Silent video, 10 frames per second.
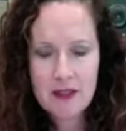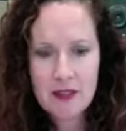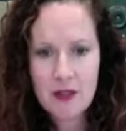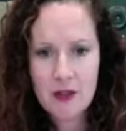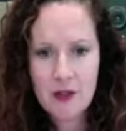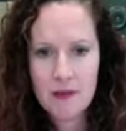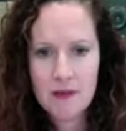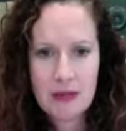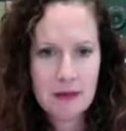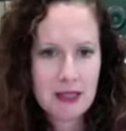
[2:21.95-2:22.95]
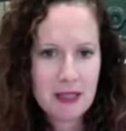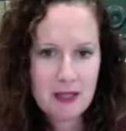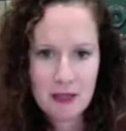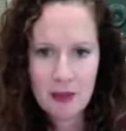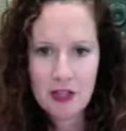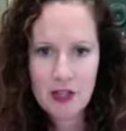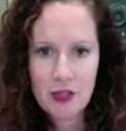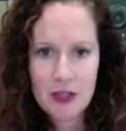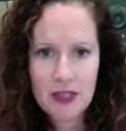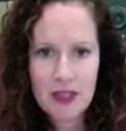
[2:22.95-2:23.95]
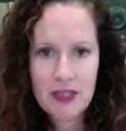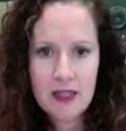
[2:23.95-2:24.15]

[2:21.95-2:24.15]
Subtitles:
So public is anyone can join,